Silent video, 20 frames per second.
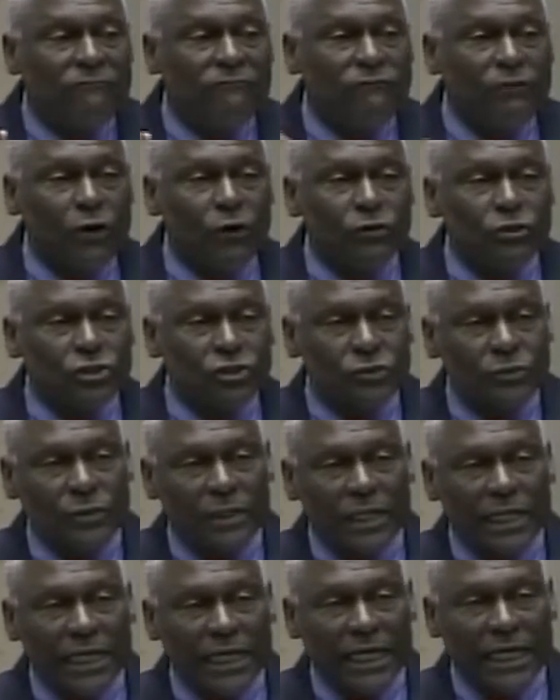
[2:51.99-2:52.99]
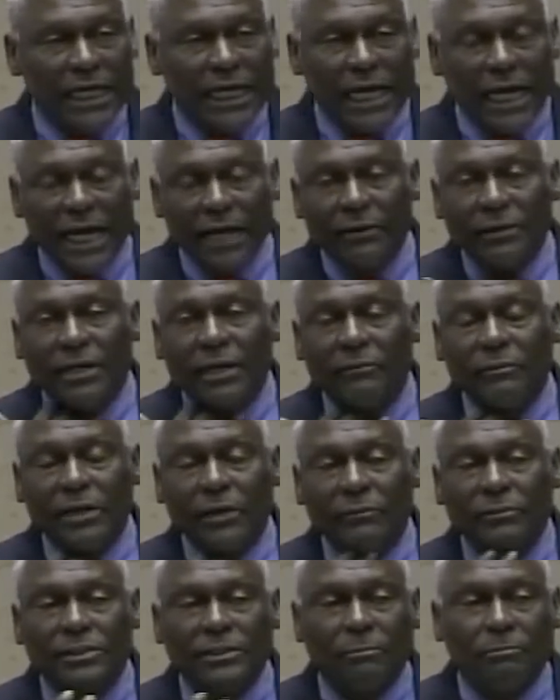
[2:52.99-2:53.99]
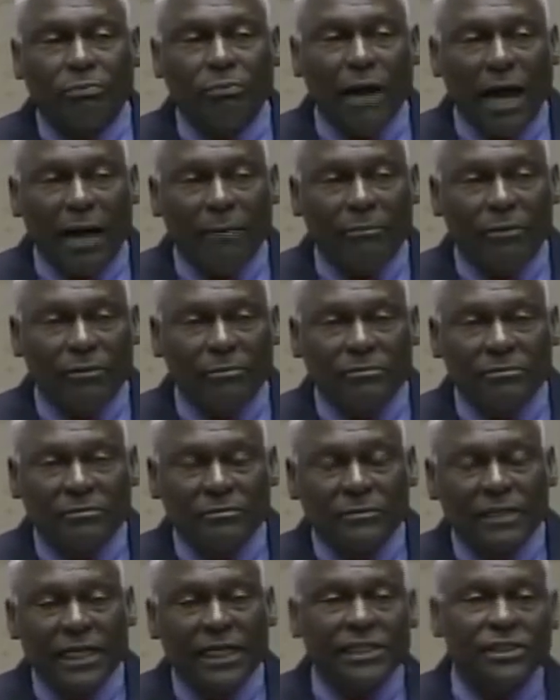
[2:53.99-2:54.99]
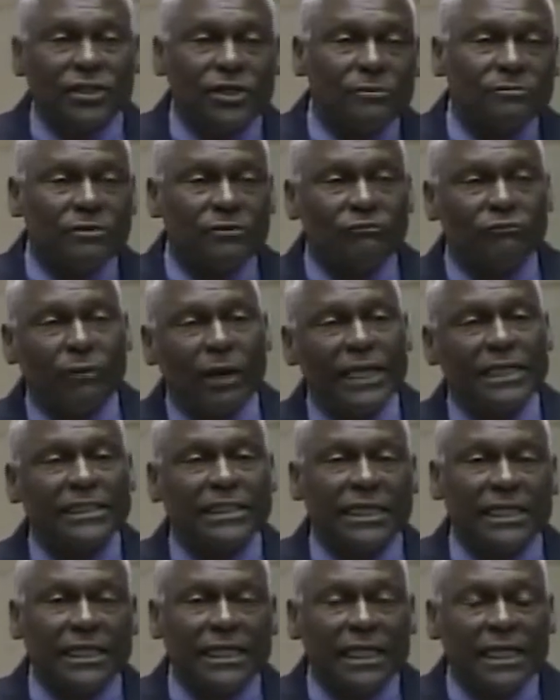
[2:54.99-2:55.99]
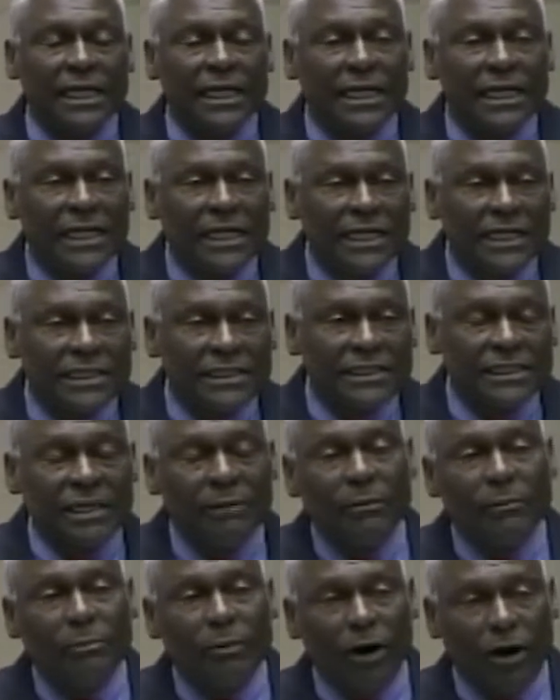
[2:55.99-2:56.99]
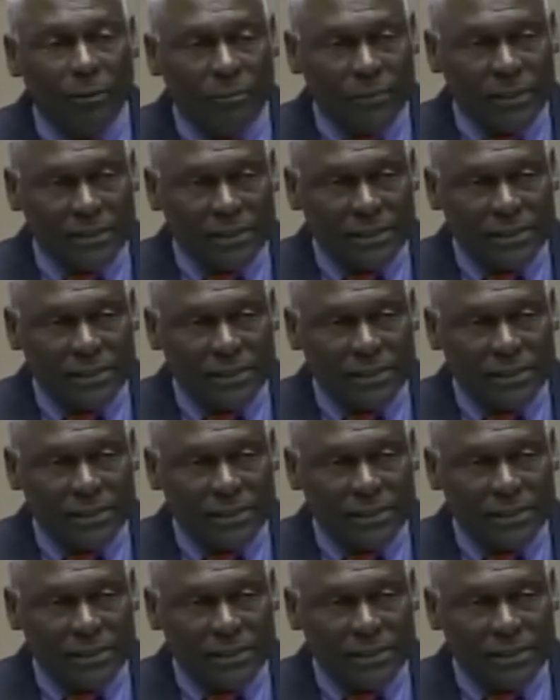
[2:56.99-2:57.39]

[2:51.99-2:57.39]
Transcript: virtually, there was a problem in terms of renting some apartments.